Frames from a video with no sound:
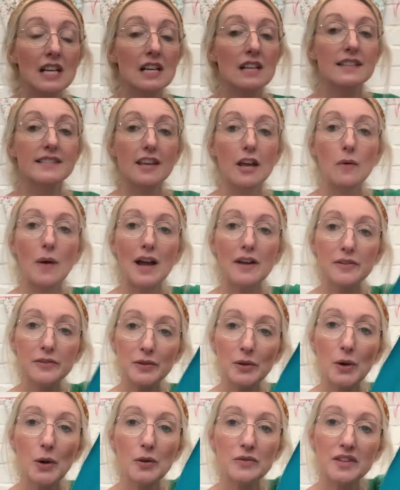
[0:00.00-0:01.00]
So I
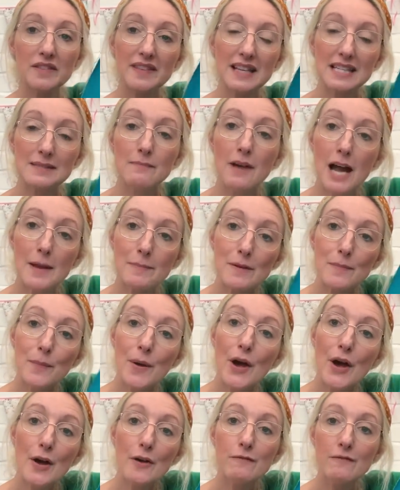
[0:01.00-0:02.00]
thought that this might be
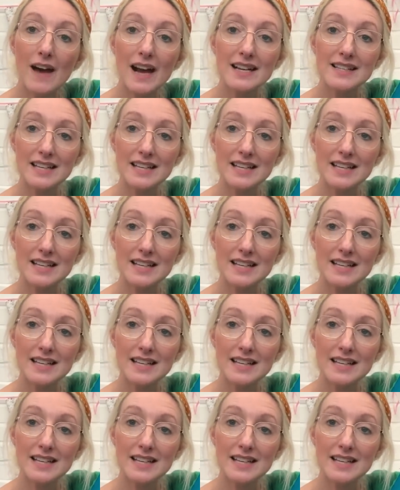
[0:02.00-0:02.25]
perfect,